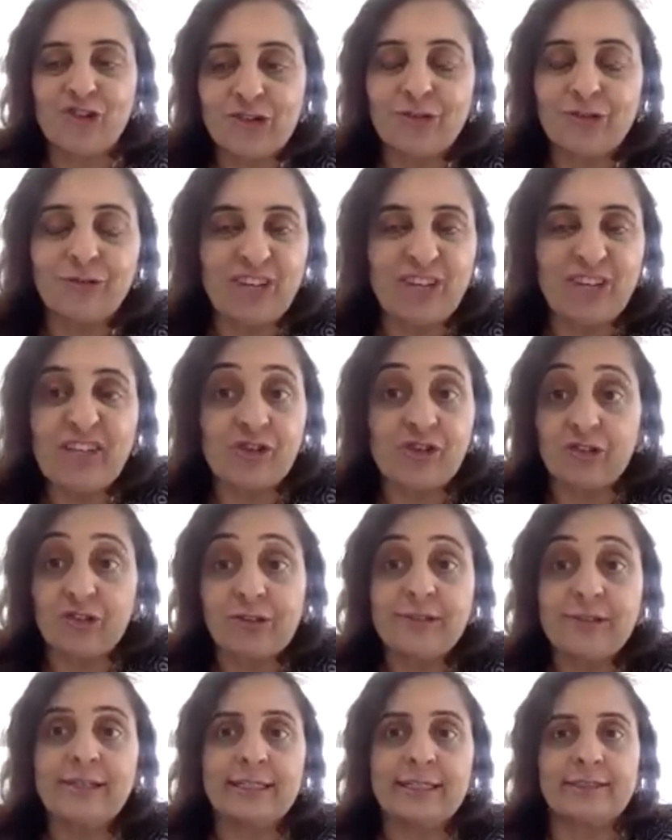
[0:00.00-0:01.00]
we
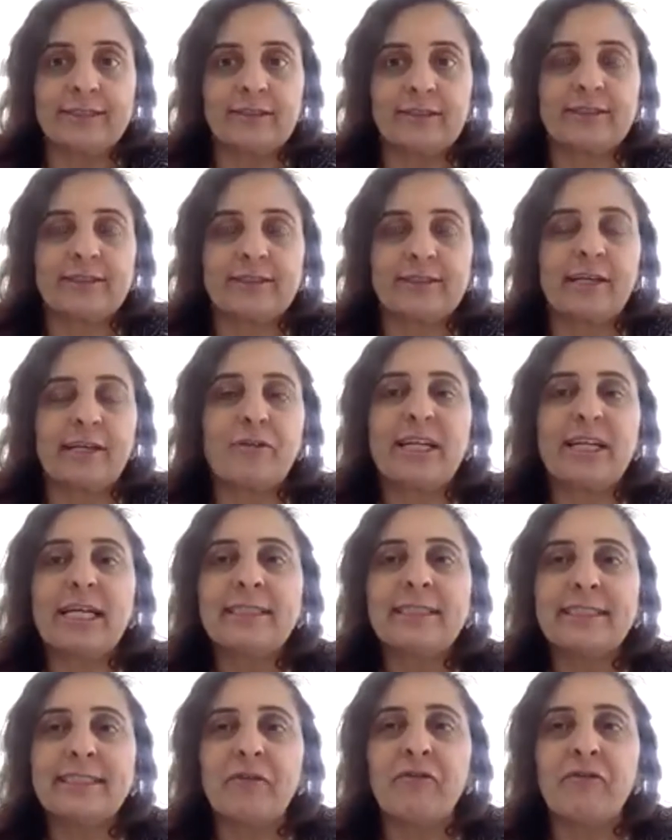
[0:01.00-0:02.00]
journalists, and when
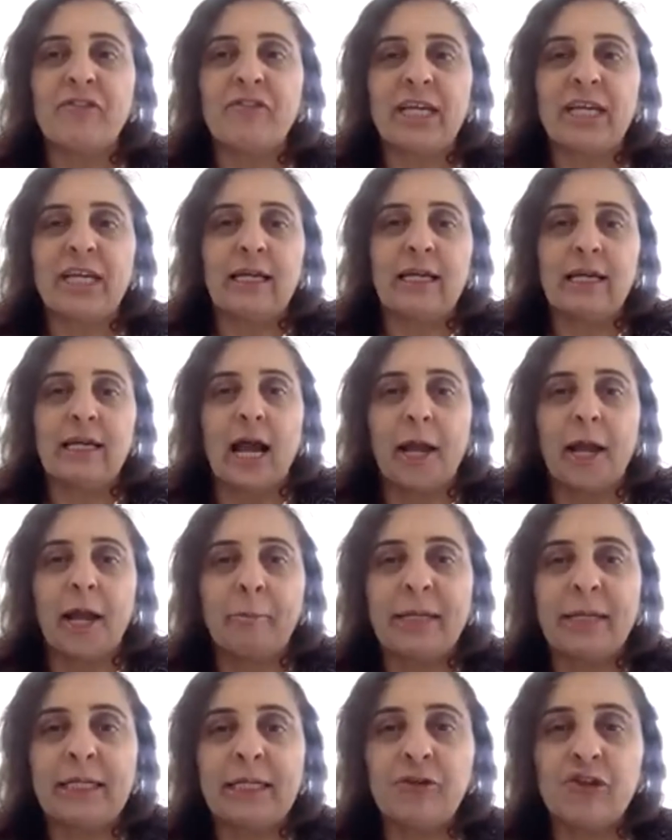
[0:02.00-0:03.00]
I say we, I
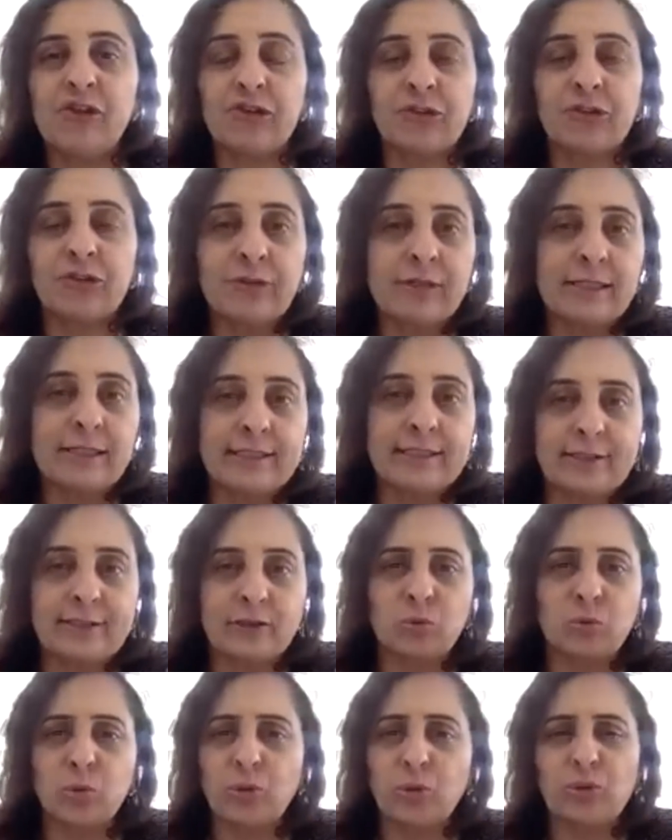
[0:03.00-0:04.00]
mean
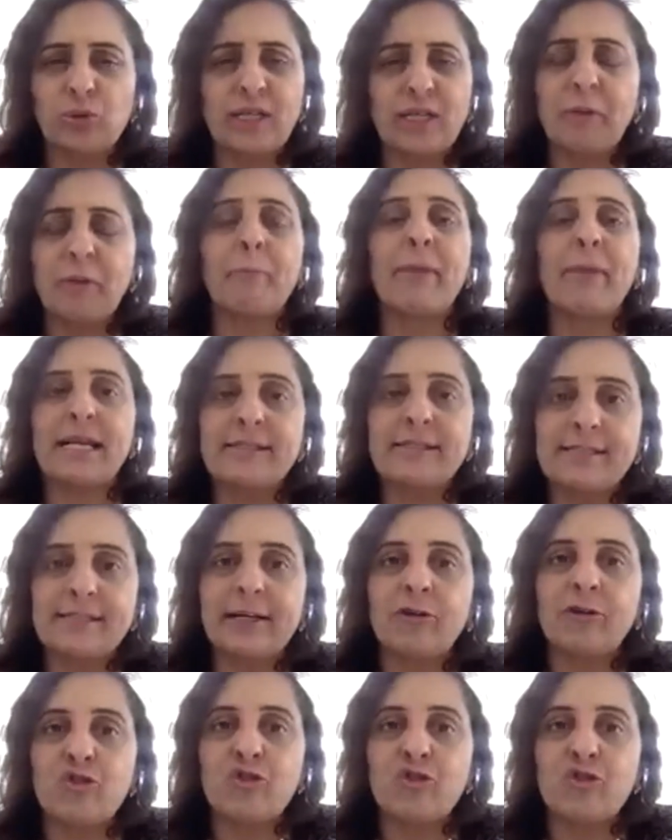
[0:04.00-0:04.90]
journalists who do the basic